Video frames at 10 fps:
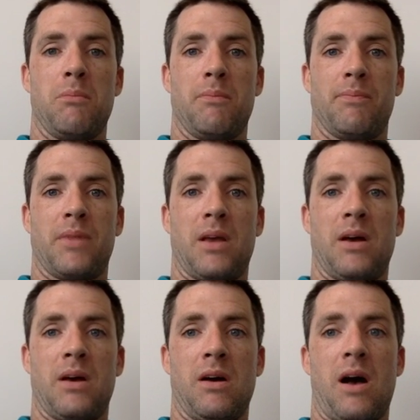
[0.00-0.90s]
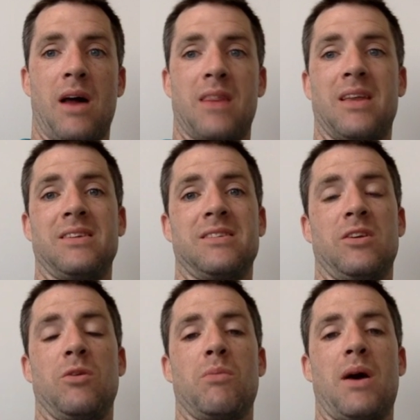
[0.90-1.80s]
are things that
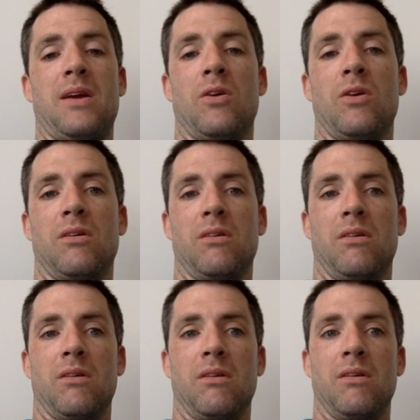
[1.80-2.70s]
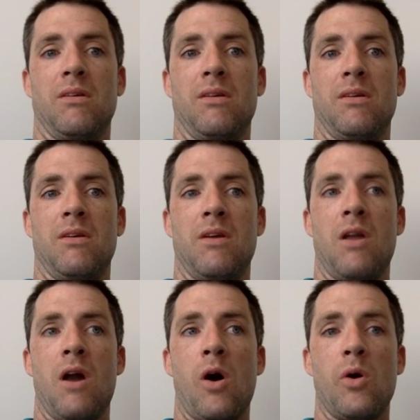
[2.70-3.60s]
you may not
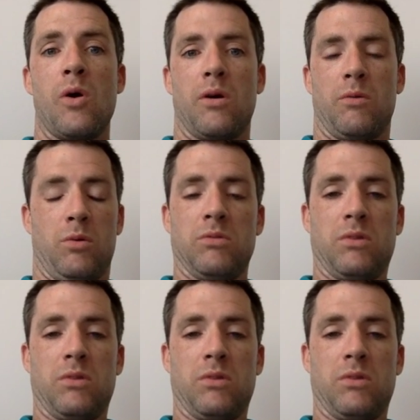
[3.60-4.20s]
know, or